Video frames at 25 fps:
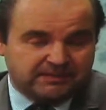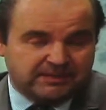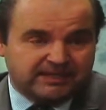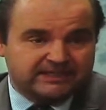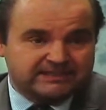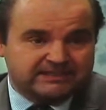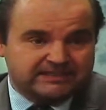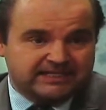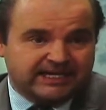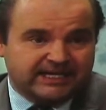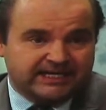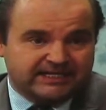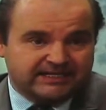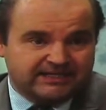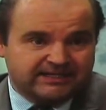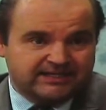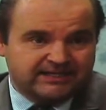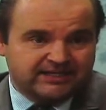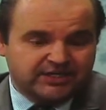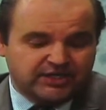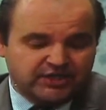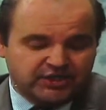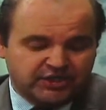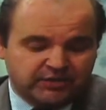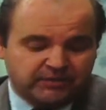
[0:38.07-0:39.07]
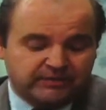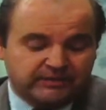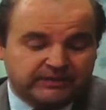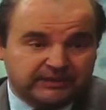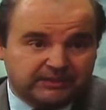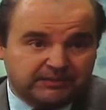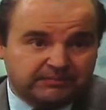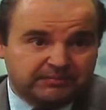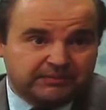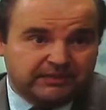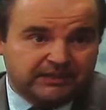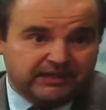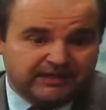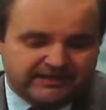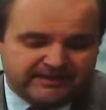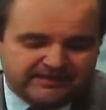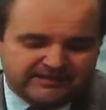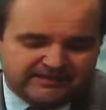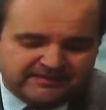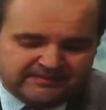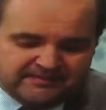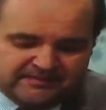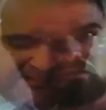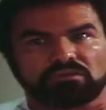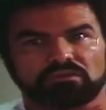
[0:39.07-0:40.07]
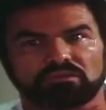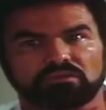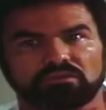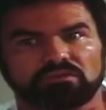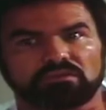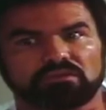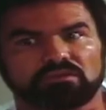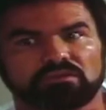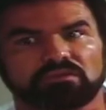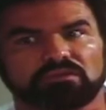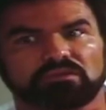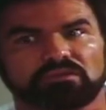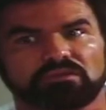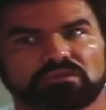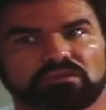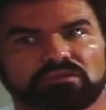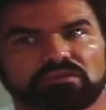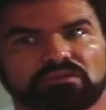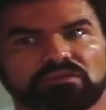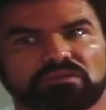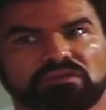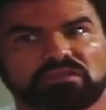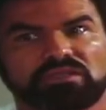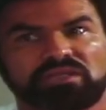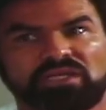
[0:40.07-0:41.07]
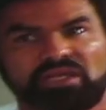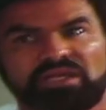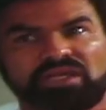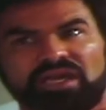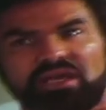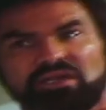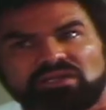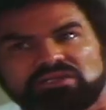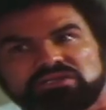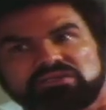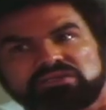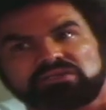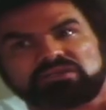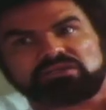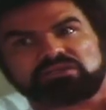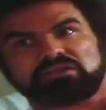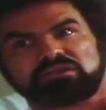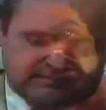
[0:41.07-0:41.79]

of the mass deaths. You're in La Playa. The nut house?